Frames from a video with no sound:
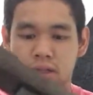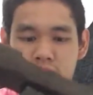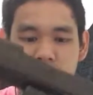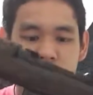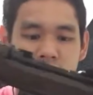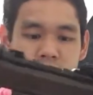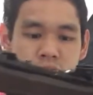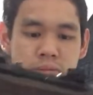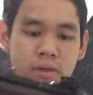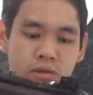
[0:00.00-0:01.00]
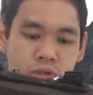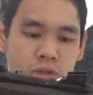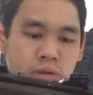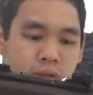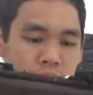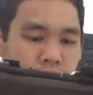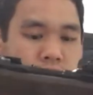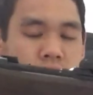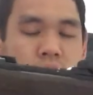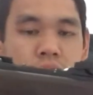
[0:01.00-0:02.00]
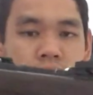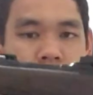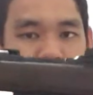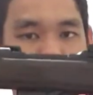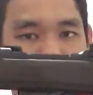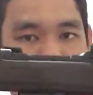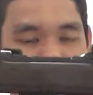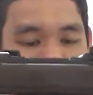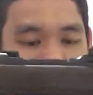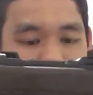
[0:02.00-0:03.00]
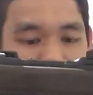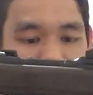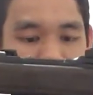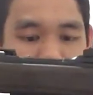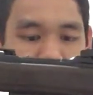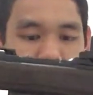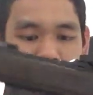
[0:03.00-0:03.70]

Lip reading: Let's see, metal trigger guard,